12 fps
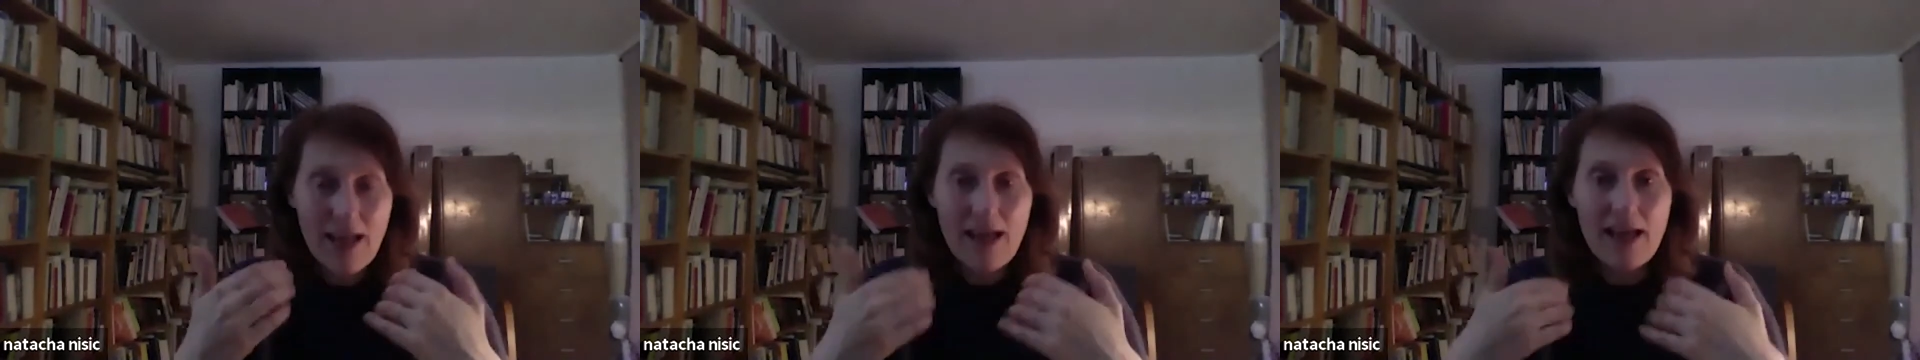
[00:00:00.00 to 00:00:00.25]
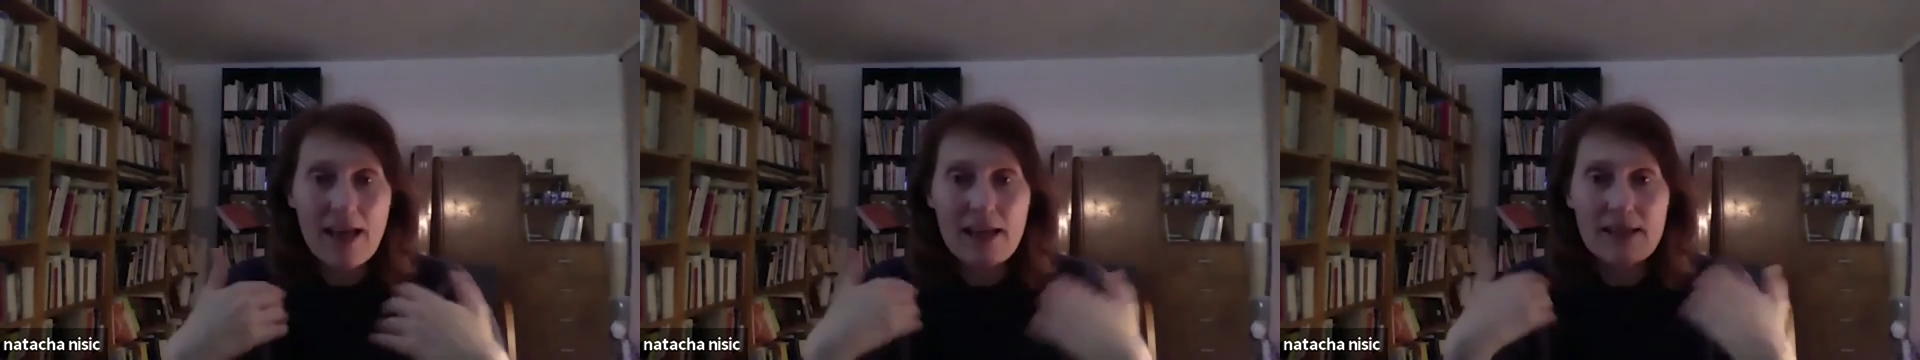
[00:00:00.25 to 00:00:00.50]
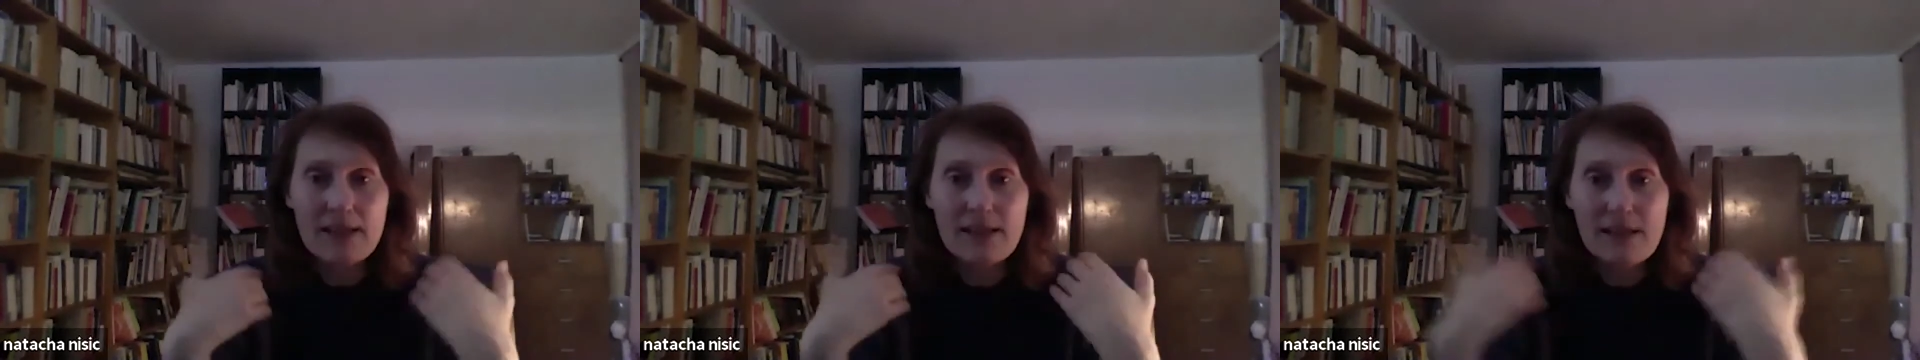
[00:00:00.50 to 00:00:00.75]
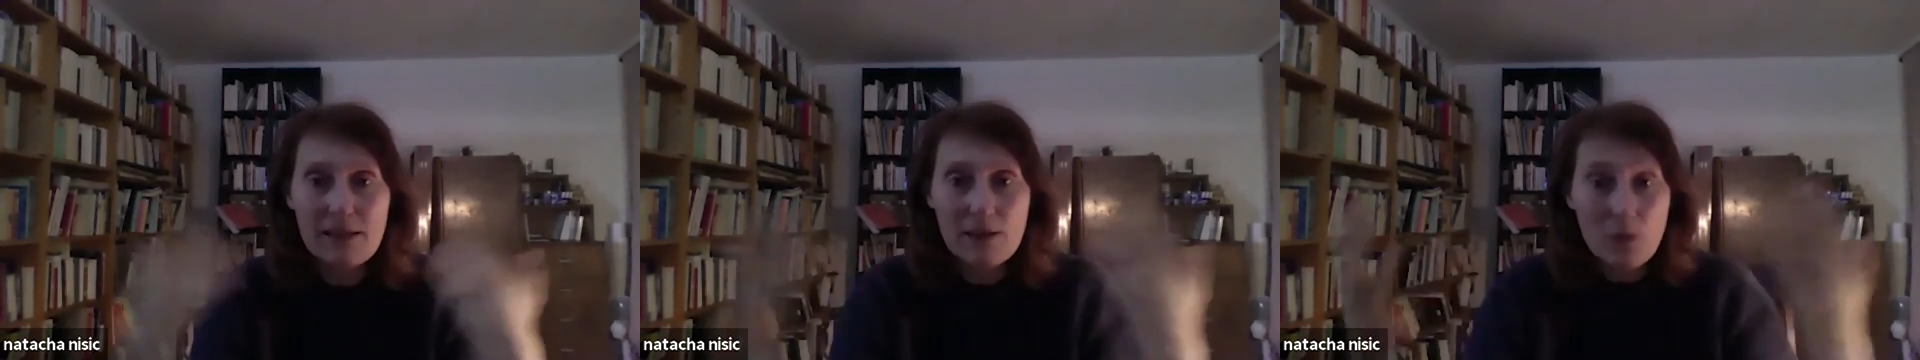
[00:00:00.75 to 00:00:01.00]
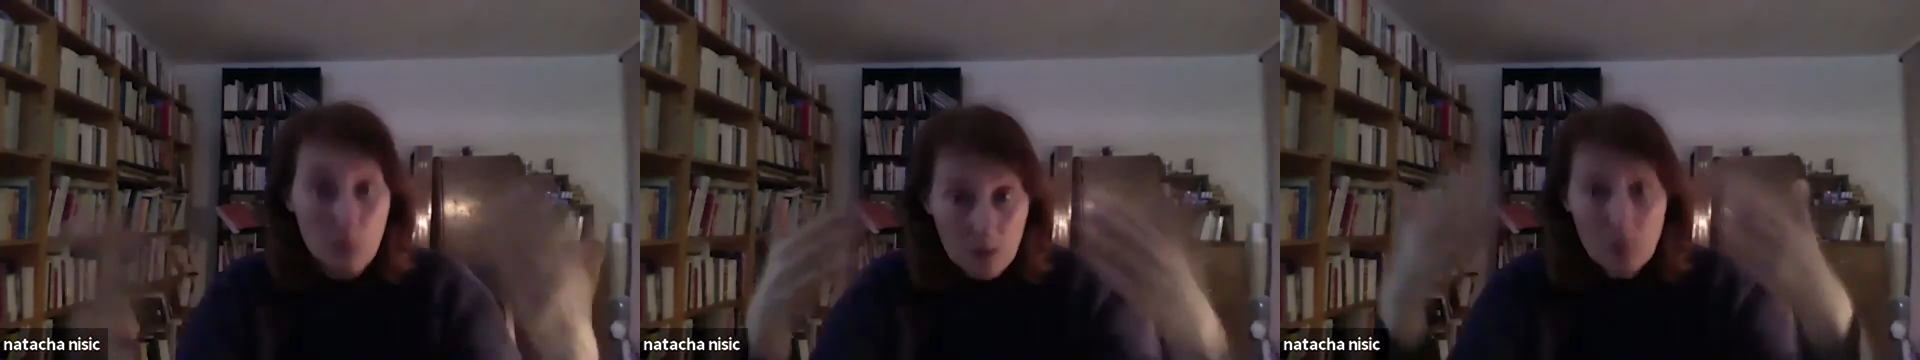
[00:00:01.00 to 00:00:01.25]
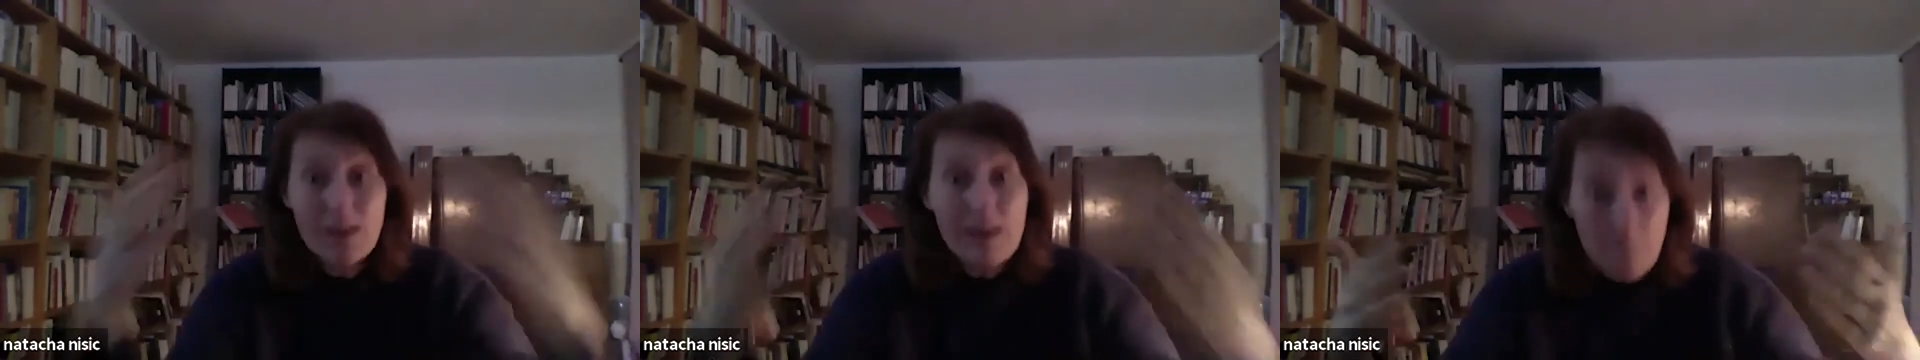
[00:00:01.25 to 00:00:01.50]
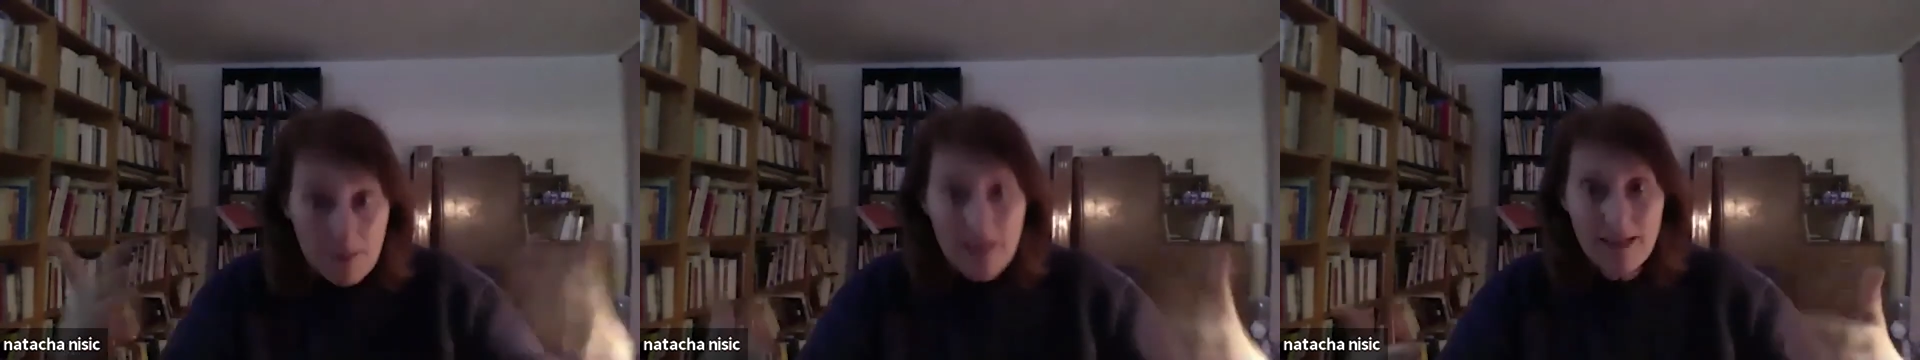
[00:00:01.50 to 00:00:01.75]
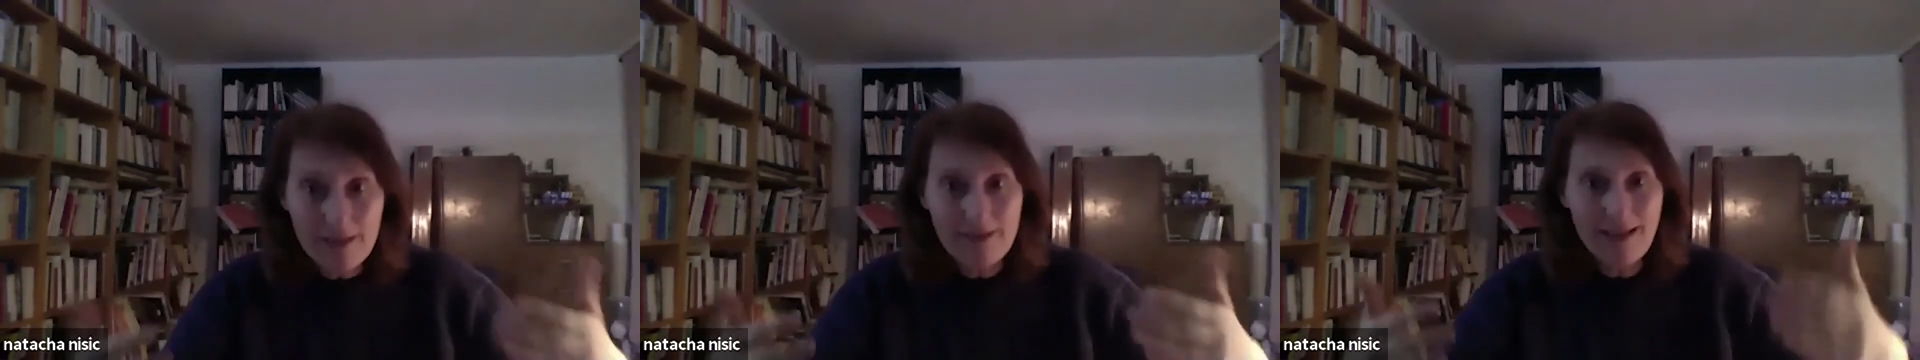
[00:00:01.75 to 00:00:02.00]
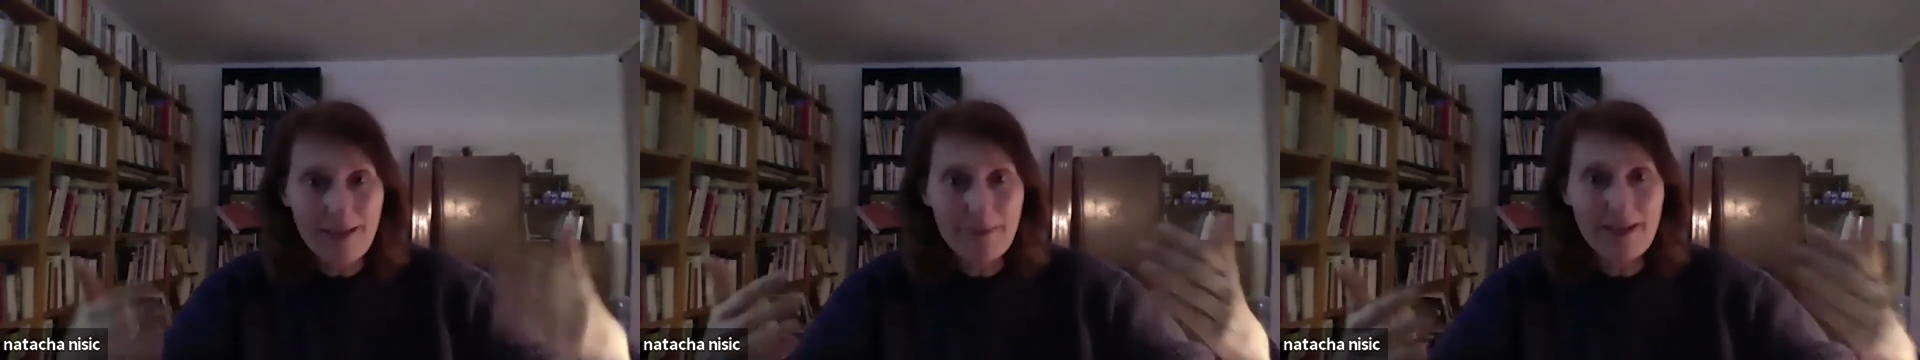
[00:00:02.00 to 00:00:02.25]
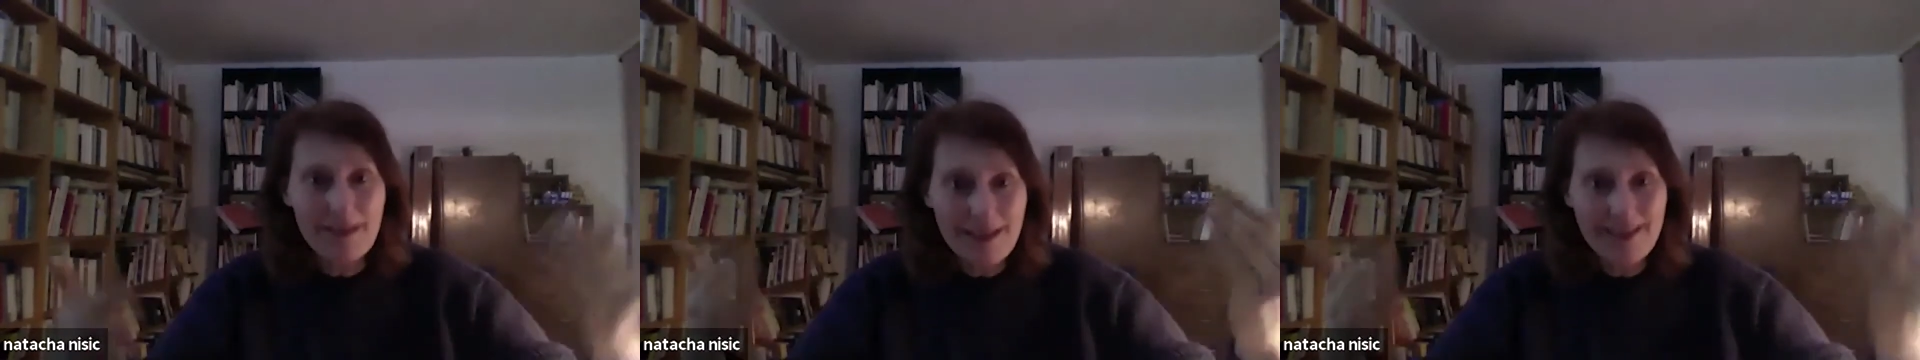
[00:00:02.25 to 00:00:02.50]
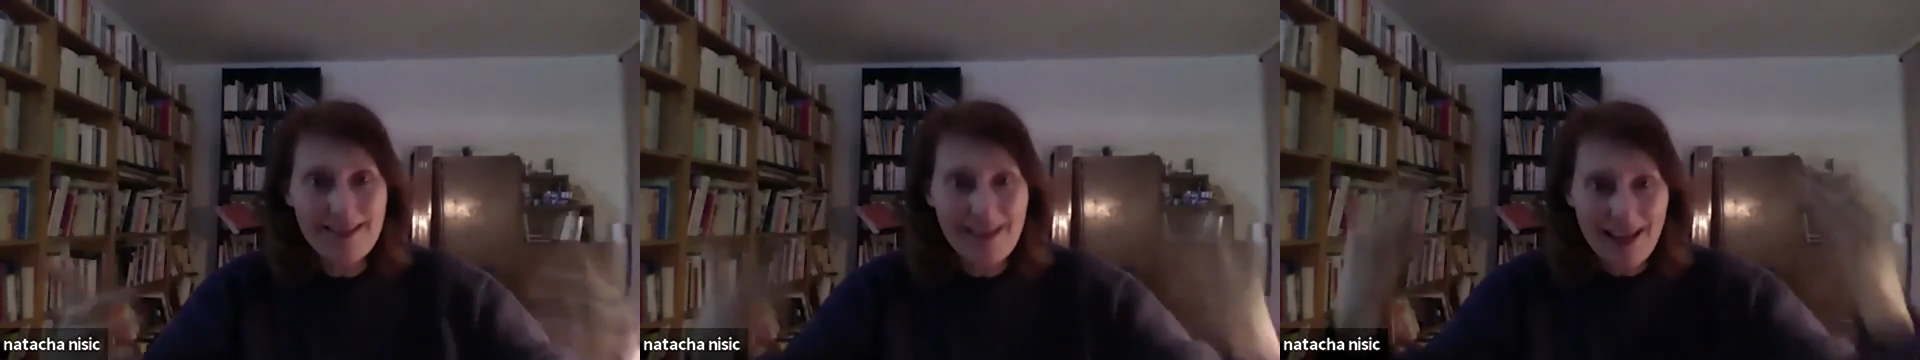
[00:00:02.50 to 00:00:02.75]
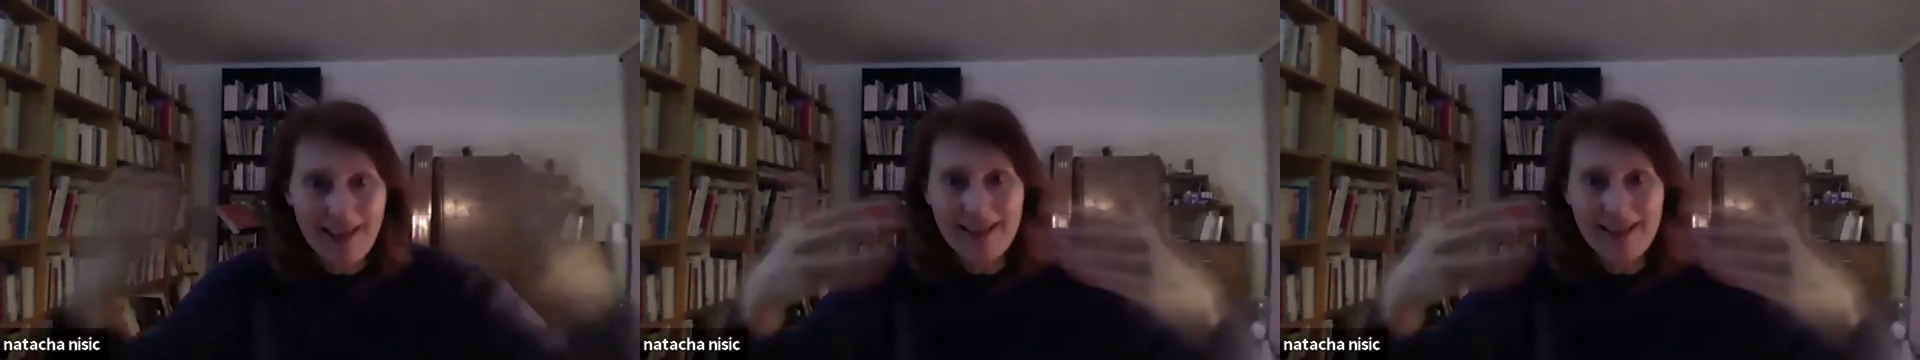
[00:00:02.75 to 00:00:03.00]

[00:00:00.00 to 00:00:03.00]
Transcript: And so we really meet. I mean, it's like